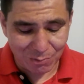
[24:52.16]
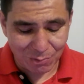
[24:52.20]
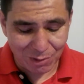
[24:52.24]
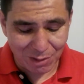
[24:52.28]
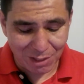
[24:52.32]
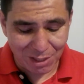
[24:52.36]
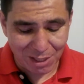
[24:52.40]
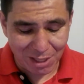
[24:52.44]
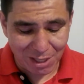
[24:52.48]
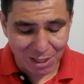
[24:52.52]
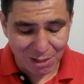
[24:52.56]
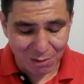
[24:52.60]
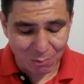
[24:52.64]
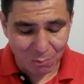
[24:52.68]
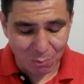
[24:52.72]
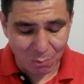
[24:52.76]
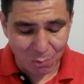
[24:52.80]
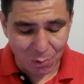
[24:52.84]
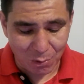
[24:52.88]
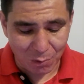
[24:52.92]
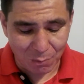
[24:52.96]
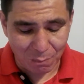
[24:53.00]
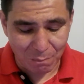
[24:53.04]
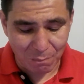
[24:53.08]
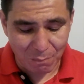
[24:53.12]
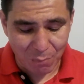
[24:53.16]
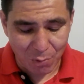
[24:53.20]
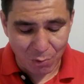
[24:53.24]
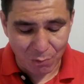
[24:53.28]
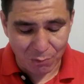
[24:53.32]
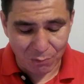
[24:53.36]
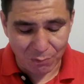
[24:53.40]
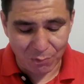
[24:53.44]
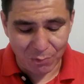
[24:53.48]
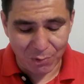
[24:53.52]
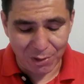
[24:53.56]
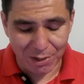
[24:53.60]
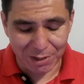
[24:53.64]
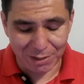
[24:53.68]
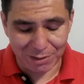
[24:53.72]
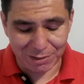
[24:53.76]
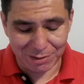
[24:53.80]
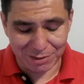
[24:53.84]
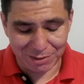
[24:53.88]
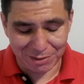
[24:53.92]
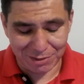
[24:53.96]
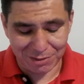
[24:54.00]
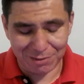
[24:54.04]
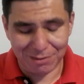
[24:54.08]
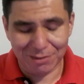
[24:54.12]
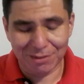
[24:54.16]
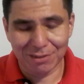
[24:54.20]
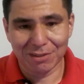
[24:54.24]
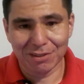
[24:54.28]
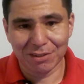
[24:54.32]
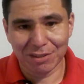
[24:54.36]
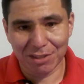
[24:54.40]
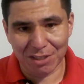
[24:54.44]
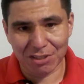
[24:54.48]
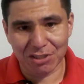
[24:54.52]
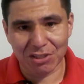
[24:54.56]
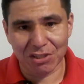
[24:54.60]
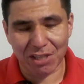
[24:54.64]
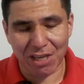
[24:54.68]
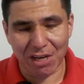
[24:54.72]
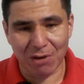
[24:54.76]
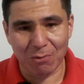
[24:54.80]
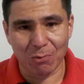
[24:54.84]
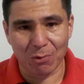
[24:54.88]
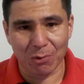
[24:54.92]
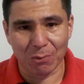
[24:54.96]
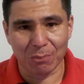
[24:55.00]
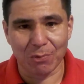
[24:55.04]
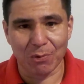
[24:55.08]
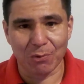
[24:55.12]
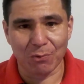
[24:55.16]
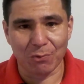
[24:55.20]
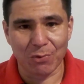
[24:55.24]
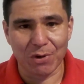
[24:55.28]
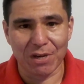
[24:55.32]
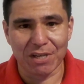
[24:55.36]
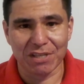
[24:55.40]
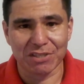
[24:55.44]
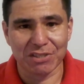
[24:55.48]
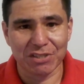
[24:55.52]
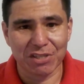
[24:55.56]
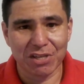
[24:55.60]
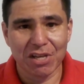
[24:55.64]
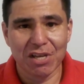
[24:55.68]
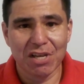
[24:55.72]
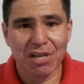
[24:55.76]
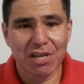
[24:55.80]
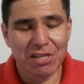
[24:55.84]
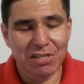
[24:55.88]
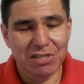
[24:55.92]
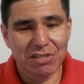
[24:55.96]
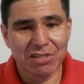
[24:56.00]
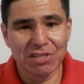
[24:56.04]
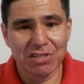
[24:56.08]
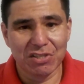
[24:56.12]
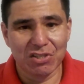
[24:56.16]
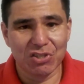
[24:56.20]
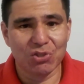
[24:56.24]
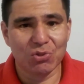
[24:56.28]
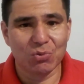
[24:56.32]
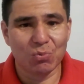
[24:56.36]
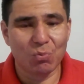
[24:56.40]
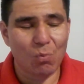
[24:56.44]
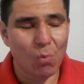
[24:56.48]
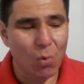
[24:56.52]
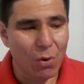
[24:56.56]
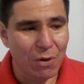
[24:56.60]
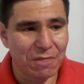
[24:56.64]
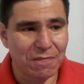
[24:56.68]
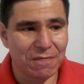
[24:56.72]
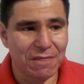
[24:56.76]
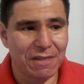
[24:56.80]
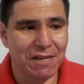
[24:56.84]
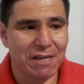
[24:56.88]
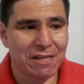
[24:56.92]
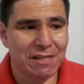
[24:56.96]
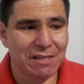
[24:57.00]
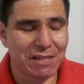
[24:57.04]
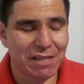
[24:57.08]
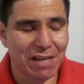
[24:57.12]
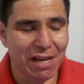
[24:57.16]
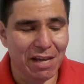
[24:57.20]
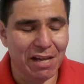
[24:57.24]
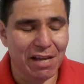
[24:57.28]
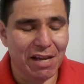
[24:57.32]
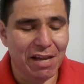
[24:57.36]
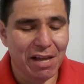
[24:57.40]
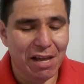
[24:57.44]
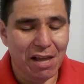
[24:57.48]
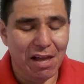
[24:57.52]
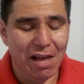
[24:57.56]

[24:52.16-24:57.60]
can work both ways. Yes, it can work both ways. This is one thing that